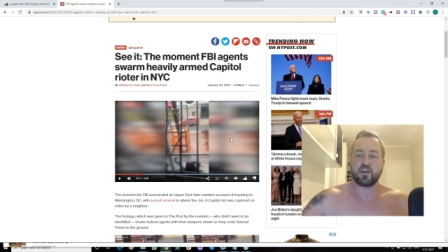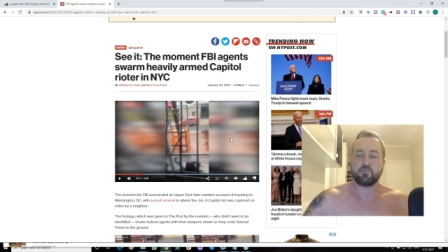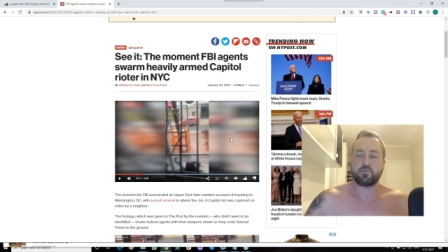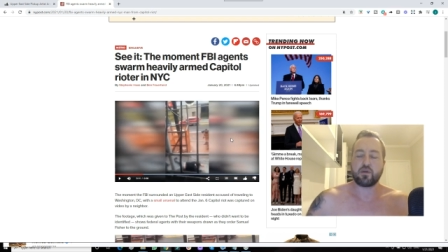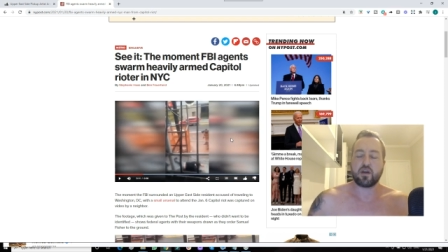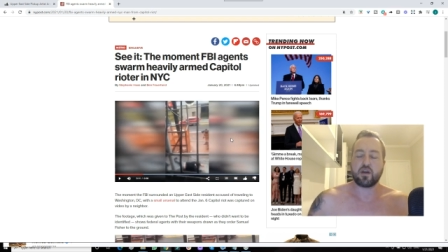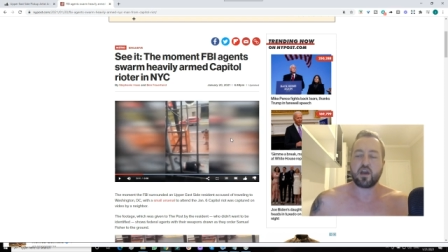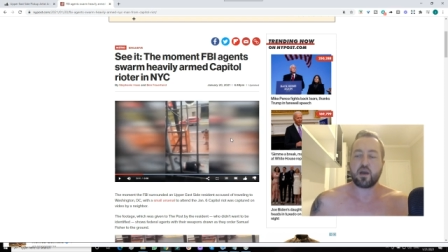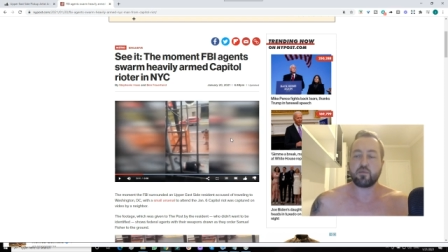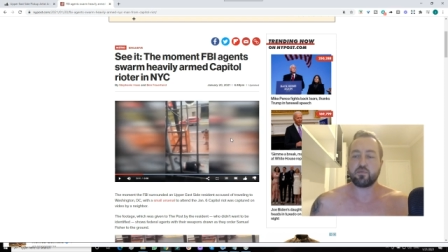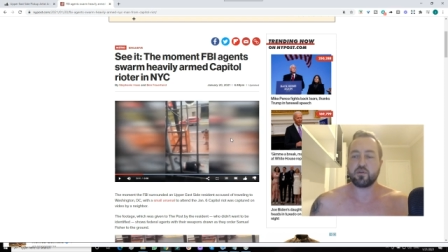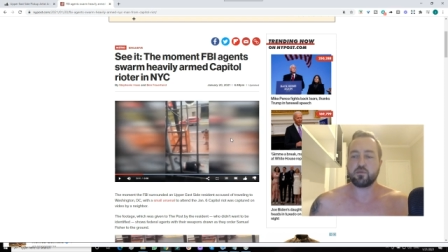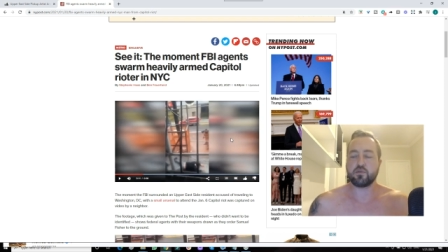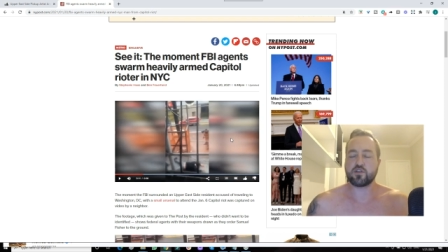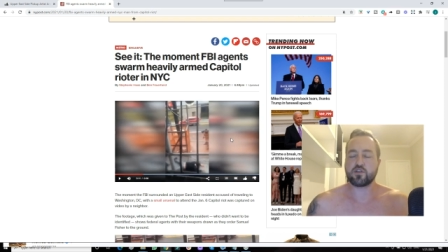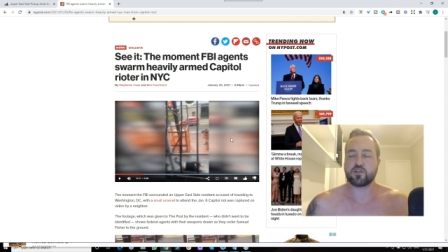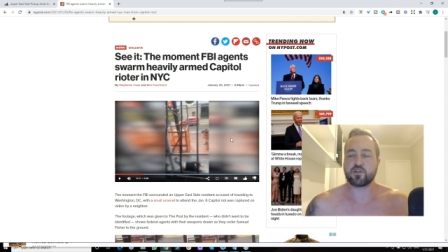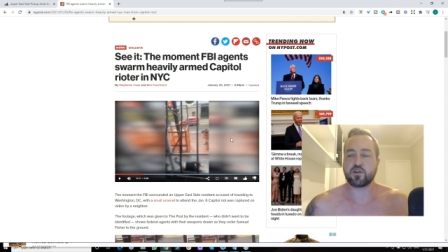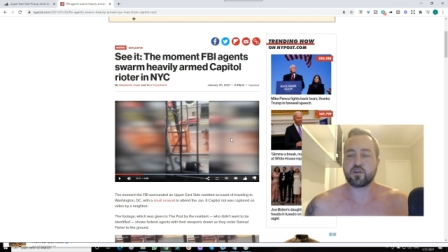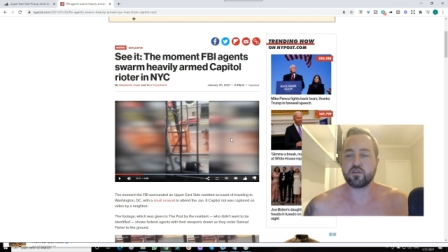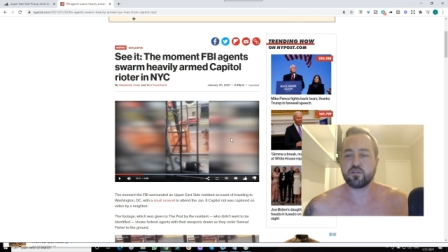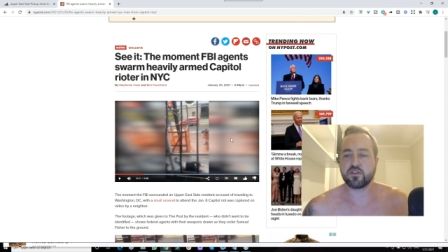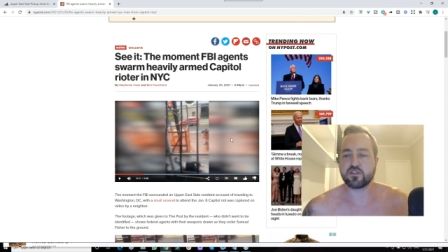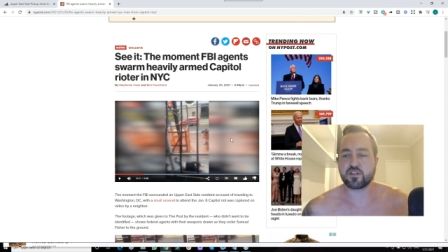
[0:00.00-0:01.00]
I happen to be
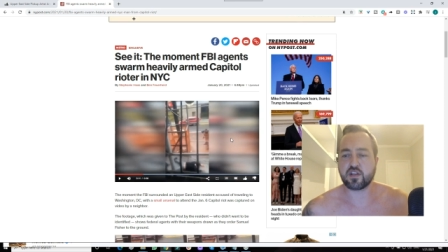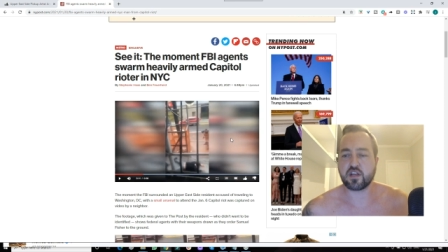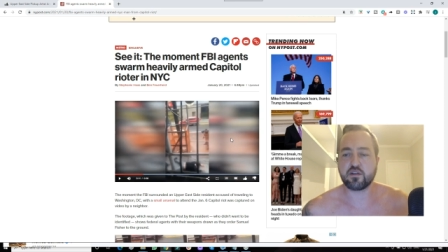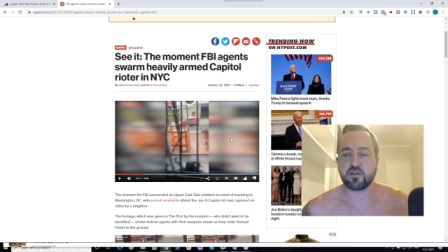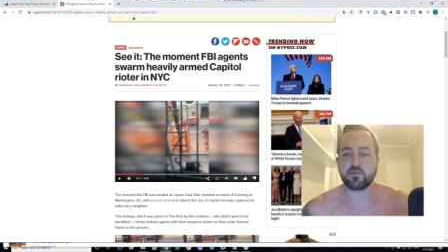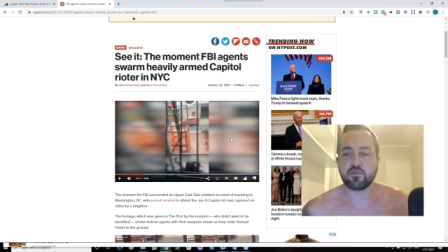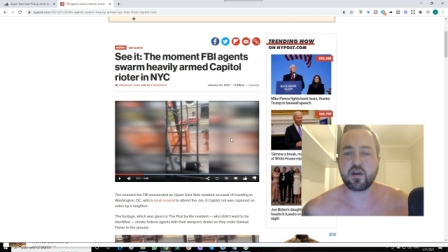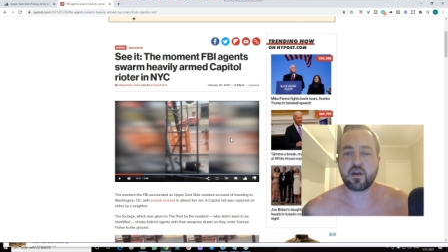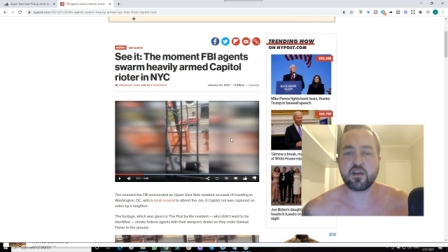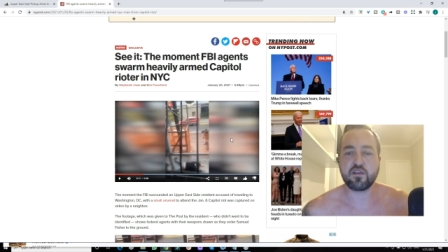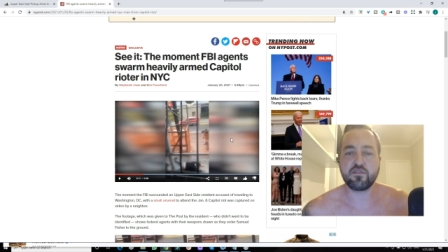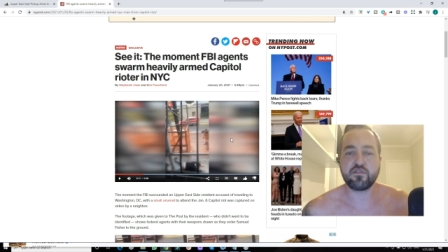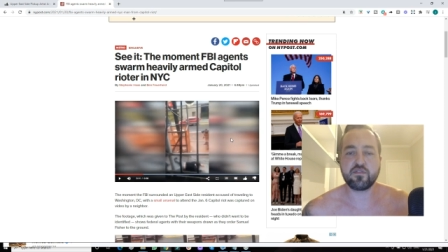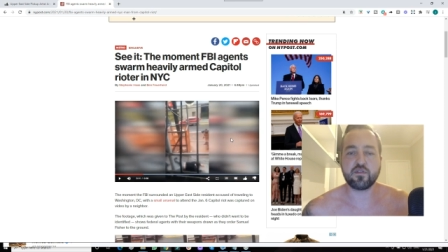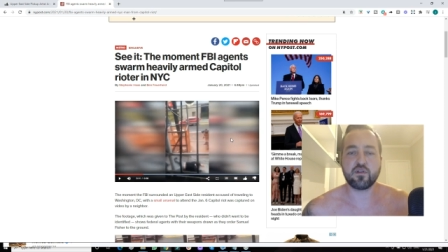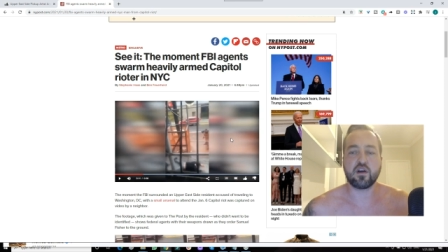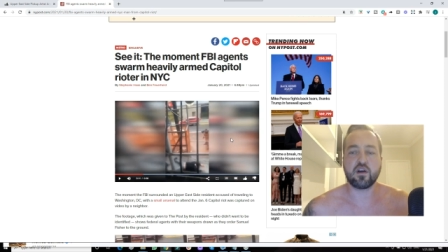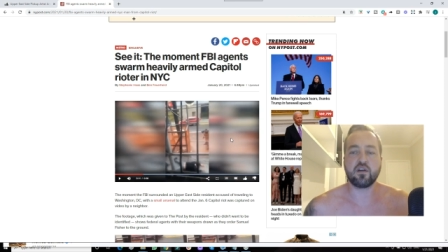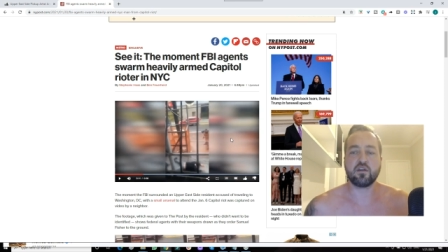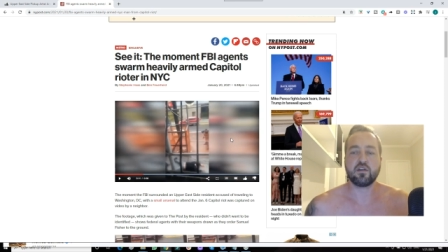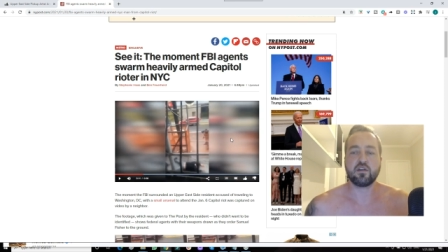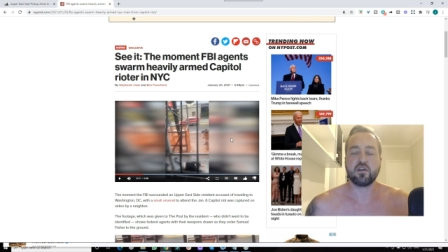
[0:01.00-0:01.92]
shirtless, getting ready for a